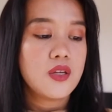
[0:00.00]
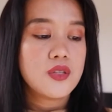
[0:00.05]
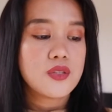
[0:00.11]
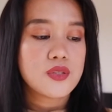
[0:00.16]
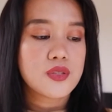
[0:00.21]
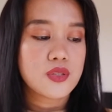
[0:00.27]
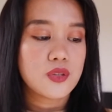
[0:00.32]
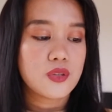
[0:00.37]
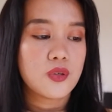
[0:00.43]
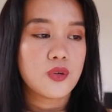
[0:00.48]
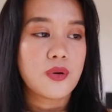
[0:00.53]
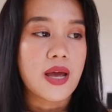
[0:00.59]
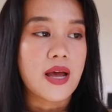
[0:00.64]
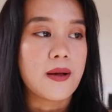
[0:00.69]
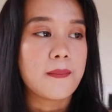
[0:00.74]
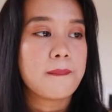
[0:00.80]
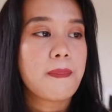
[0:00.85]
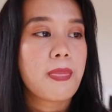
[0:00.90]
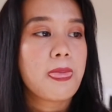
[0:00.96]
So
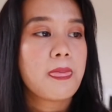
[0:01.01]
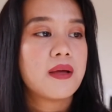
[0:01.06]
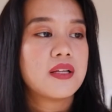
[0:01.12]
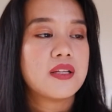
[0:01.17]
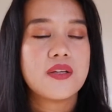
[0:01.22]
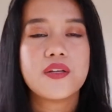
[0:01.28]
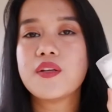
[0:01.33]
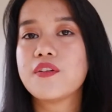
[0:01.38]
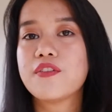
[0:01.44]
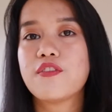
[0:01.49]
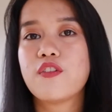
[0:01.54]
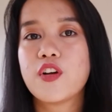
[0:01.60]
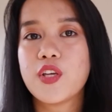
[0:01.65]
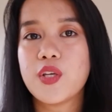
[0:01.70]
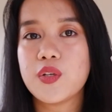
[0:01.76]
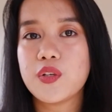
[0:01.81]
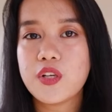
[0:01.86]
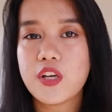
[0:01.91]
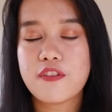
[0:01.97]
yeah,
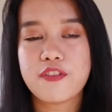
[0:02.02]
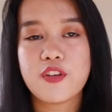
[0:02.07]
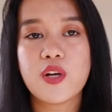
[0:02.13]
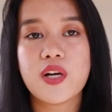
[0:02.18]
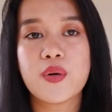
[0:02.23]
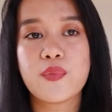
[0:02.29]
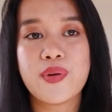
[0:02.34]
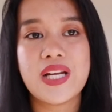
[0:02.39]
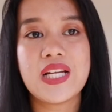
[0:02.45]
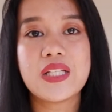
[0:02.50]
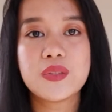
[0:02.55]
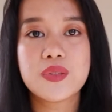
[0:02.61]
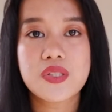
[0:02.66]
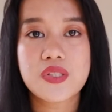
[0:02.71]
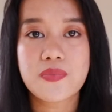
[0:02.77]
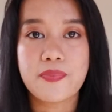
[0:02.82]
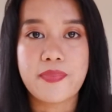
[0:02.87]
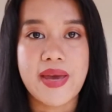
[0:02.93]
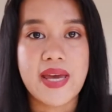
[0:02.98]
if you are willing to
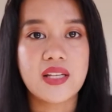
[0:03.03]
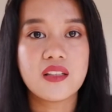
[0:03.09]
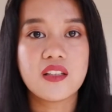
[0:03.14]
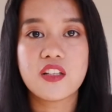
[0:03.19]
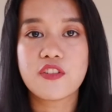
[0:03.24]
spend,